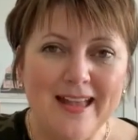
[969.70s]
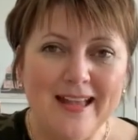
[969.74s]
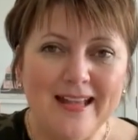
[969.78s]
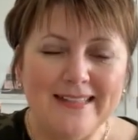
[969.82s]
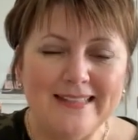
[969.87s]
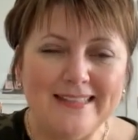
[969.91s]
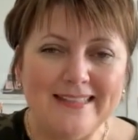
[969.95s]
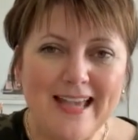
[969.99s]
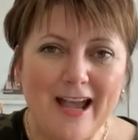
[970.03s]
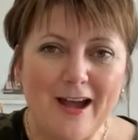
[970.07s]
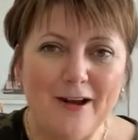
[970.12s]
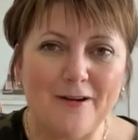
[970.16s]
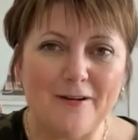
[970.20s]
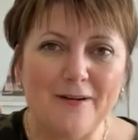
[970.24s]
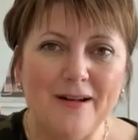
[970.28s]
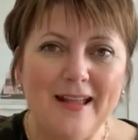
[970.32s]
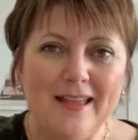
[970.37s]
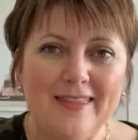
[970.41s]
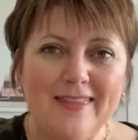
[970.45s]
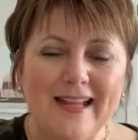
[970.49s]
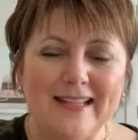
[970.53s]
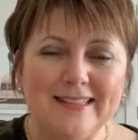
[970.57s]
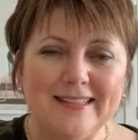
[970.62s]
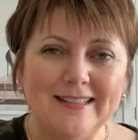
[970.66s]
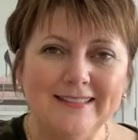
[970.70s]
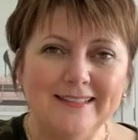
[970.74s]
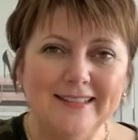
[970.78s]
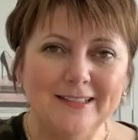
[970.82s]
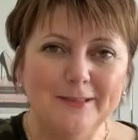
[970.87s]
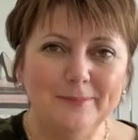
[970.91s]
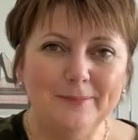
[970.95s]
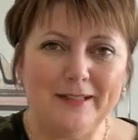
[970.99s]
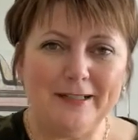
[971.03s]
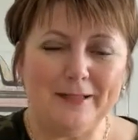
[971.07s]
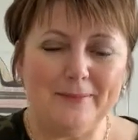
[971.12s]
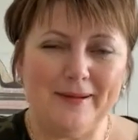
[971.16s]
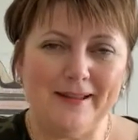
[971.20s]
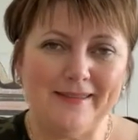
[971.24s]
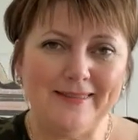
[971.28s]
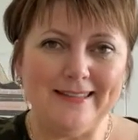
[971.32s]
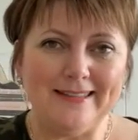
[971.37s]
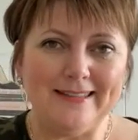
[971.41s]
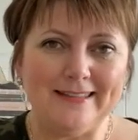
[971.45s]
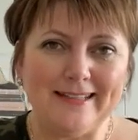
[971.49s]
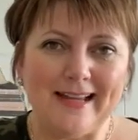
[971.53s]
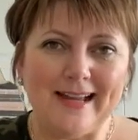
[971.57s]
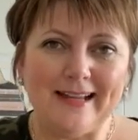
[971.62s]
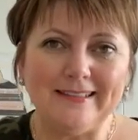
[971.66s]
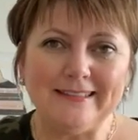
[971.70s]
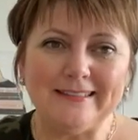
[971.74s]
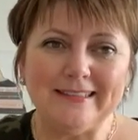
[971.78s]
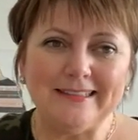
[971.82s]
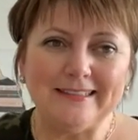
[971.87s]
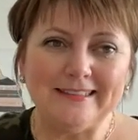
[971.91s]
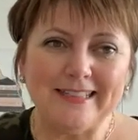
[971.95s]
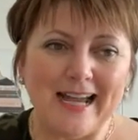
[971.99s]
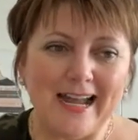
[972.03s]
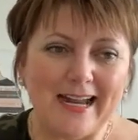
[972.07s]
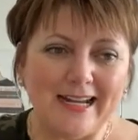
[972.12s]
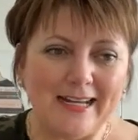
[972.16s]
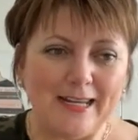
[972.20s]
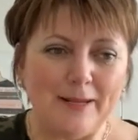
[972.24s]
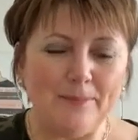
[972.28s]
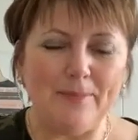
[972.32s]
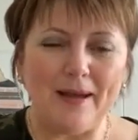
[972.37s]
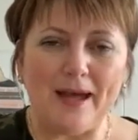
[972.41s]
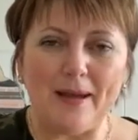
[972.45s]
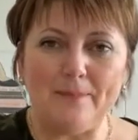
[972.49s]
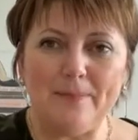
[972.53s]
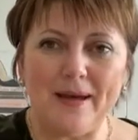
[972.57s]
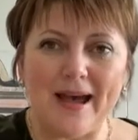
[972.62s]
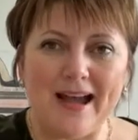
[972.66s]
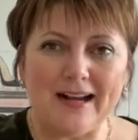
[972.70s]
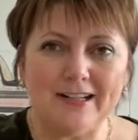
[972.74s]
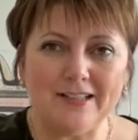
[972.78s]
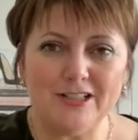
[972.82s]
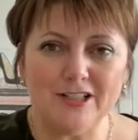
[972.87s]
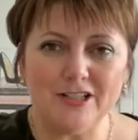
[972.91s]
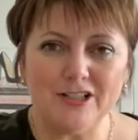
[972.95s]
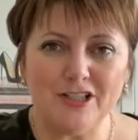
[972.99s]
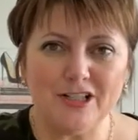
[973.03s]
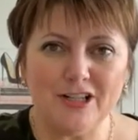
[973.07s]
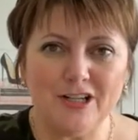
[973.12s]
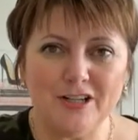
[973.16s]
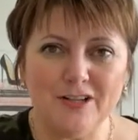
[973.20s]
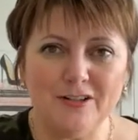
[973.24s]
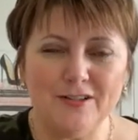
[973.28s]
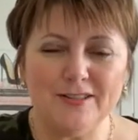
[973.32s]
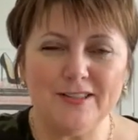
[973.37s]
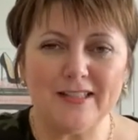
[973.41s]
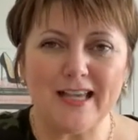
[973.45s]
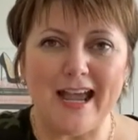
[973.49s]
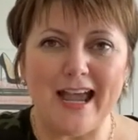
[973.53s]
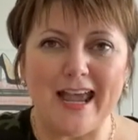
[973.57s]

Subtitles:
So that's a little bit about the Style Society, but back to shoes.